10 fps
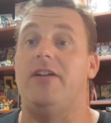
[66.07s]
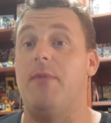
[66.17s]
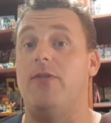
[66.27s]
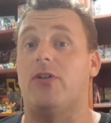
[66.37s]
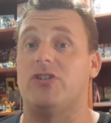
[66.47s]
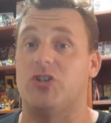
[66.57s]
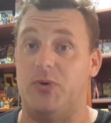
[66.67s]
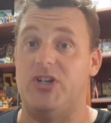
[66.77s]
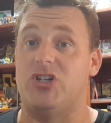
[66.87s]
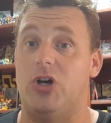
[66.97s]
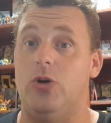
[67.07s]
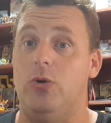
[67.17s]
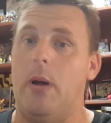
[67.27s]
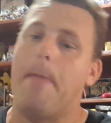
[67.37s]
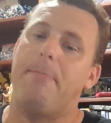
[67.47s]
you moved on to the Switch
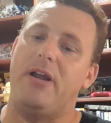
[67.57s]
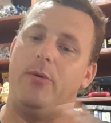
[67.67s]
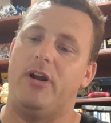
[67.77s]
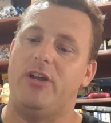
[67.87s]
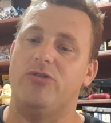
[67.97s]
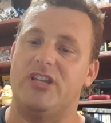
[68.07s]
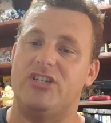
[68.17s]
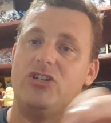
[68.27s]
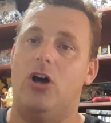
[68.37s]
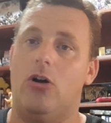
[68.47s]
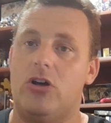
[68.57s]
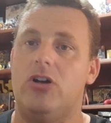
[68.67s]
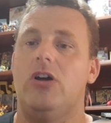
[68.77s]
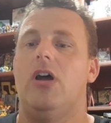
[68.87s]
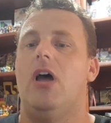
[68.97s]
2 but you want to use this dock
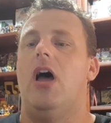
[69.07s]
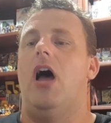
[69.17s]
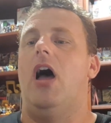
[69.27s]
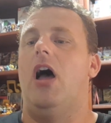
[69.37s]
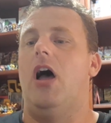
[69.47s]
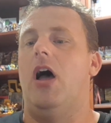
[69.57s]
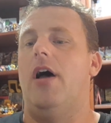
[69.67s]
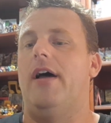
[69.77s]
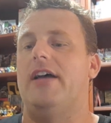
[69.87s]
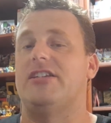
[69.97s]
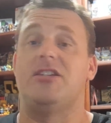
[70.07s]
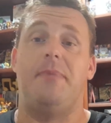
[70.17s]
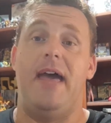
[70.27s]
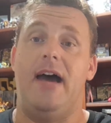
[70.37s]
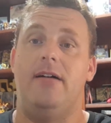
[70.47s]
as a
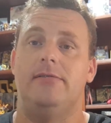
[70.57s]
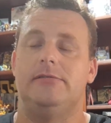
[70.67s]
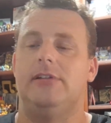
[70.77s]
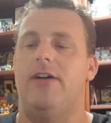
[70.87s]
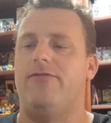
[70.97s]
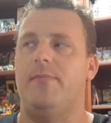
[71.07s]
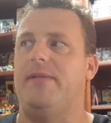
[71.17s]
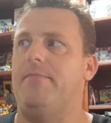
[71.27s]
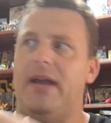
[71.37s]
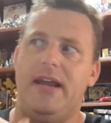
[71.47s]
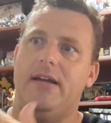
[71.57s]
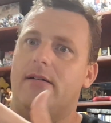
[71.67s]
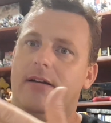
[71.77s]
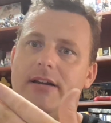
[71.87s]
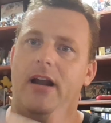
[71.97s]
spare, like for me,
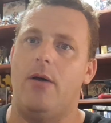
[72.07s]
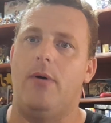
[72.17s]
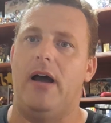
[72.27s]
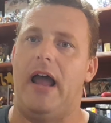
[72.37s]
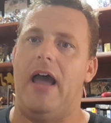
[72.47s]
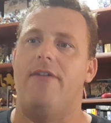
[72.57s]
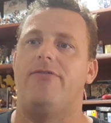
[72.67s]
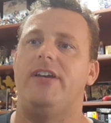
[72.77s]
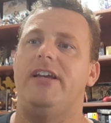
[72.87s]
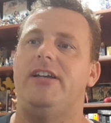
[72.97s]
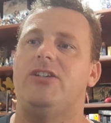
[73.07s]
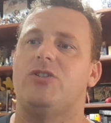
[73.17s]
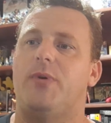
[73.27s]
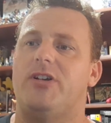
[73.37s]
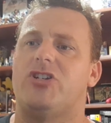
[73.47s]
I have the
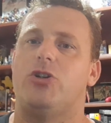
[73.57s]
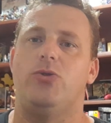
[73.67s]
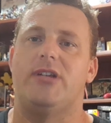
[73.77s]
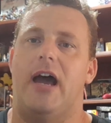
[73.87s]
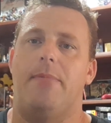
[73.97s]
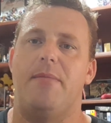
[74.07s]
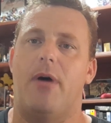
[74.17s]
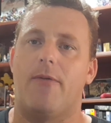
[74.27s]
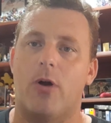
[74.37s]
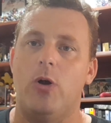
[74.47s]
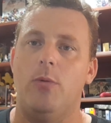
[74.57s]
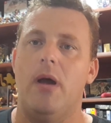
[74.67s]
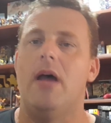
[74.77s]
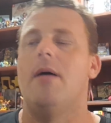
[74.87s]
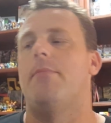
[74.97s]
Switch 2 set up in my
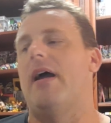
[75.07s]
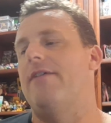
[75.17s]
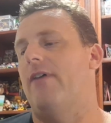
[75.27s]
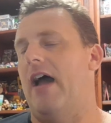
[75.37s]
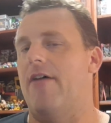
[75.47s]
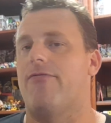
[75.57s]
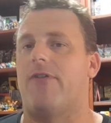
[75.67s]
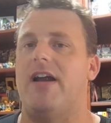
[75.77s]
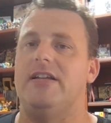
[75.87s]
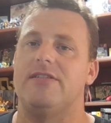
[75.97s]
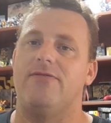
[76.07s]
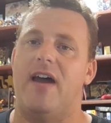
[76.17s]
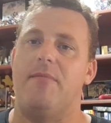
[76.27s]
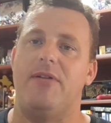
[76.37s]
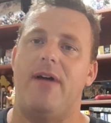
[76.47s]
room, but if I have friends and
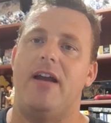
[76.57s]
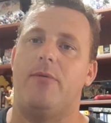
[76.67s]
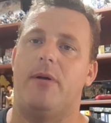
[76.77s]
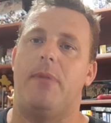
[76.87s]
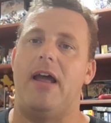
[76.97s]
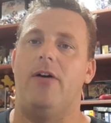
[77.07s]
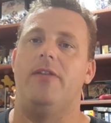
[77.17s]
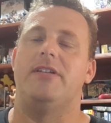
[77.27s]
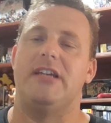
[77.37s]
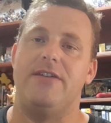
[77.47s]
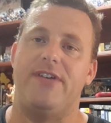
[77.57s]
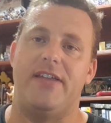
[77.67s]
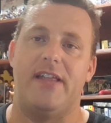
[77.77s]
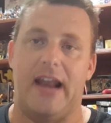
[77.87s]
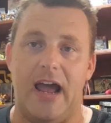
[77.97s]
family around and want to play it on the TV
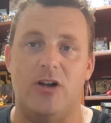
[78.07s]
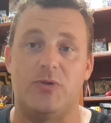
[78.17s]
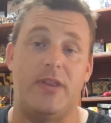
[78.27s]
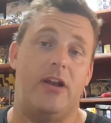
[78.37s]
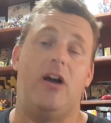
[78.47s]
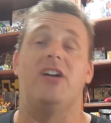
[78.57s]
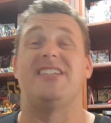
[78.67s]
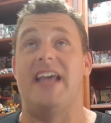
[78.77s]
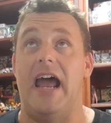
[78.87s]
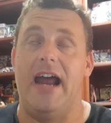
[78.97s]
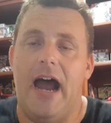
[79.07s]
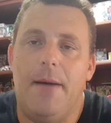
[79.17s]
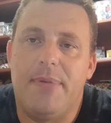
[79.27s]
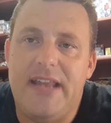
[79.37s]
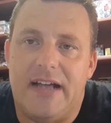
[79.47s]
in the lounge, well then I've got to set it
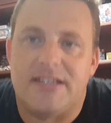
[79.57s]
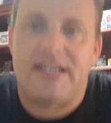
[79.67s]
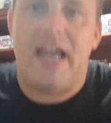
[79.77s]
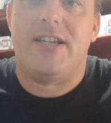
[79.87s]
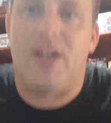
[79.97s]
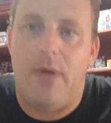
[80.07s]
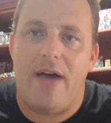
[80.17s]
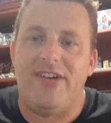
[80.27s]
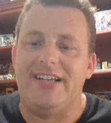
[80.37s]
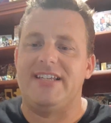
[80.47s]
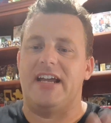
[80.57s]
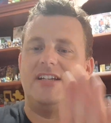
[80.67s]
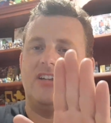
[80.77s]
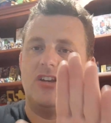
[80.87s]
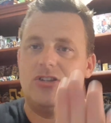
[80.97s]
up downstairs. So having a
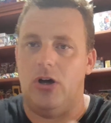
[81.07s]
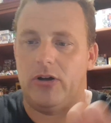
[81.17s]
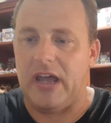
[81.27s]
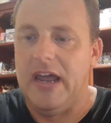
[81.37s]
second dock